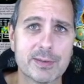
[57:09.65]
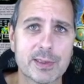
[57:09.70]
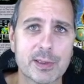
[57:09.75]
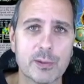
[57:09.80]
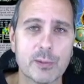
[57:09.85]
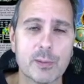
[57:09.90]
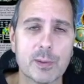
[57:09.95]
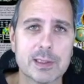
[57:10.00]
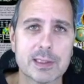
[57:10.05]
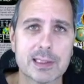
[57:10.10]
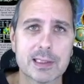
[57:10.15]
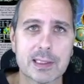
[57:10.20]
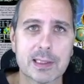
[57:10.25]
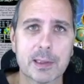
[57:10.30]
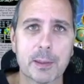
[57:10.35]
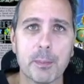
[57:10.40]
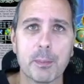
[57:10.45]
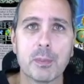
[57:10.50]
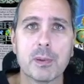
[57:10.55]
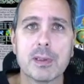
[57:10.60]
so it wasn't
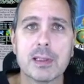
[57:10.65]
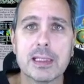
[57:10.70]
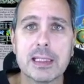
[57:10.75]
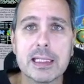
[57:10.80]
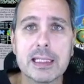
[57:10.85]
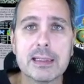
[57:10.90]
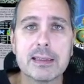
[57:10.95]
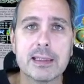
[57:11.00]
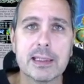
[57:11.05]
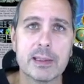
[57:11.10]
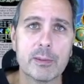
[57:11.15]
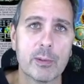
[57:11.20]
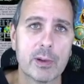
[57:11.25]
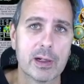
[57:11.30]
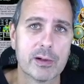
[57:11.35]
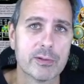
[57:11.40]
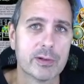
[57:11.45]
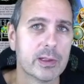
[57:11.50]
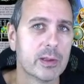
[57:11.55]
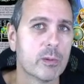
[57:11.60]
completely
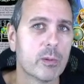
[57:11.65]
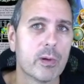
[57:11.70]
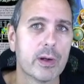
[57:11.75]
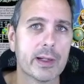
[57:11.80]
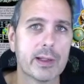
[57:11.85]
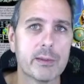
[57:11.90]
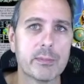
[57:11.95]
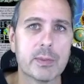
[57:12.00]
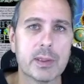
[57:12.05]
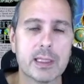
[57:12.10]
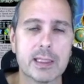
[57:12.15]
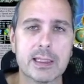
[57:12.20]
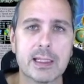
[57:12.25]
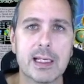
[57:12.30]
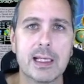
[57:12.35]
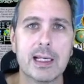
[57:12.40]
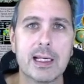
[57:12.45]
whatever you wanted, but